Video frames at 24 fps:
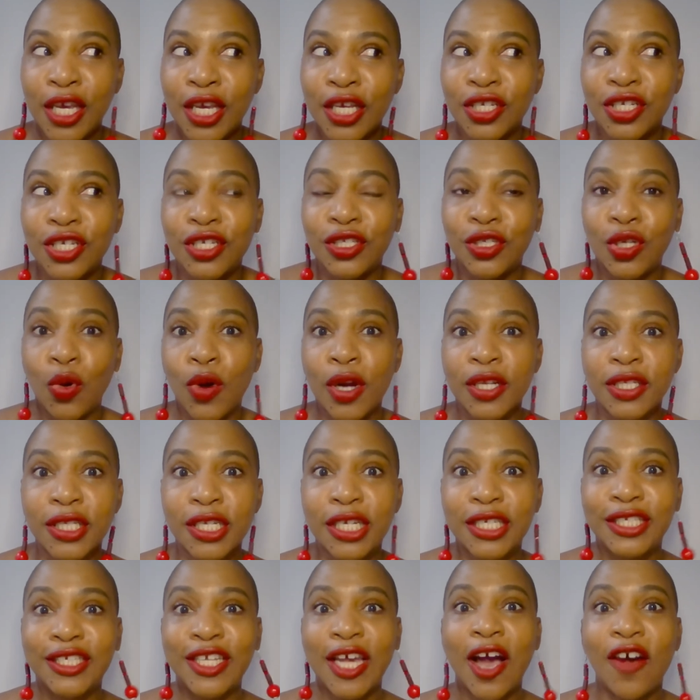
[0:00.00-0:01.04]
She's going to
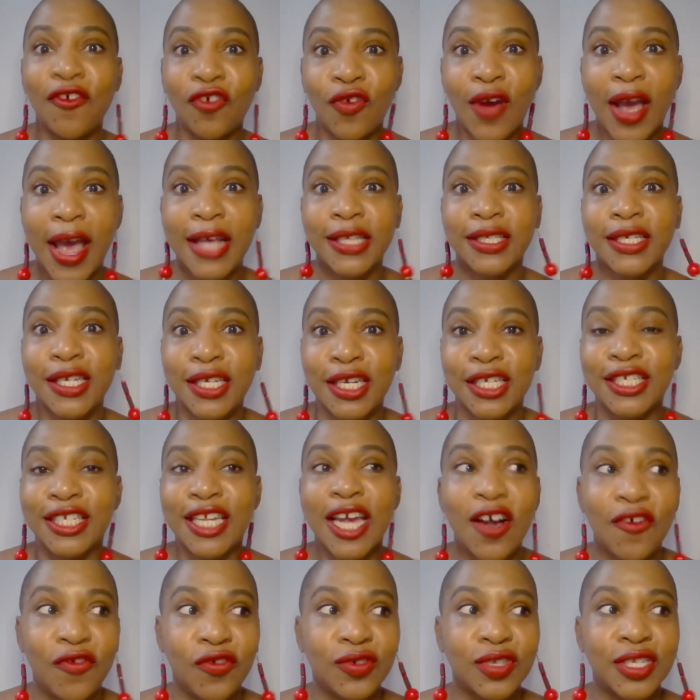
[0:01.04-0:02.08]
the devil, asking the
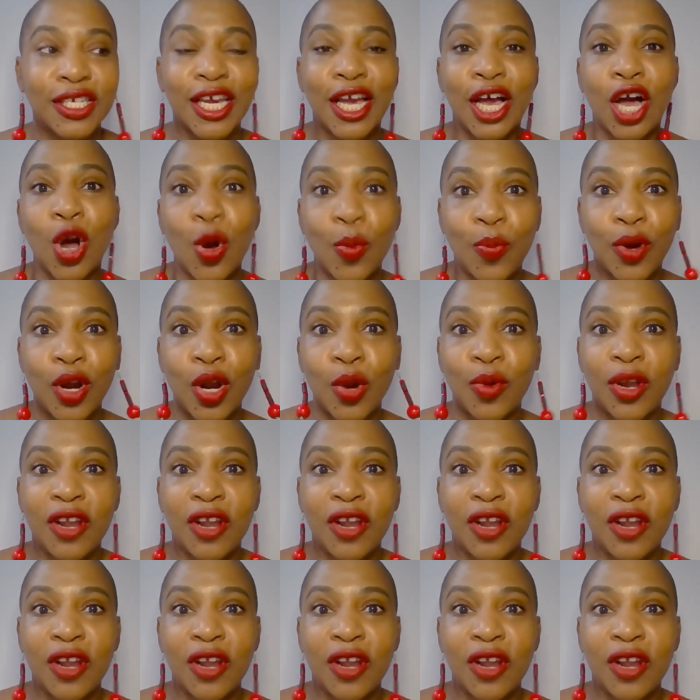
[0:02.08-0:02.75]
devil to help her,